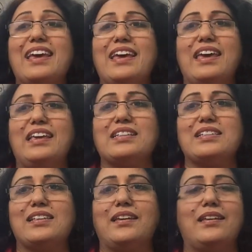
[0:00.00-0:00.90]

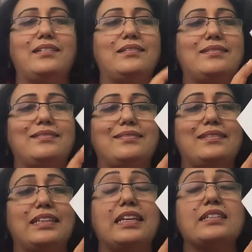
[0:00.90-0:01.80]
Hexagon. Yes,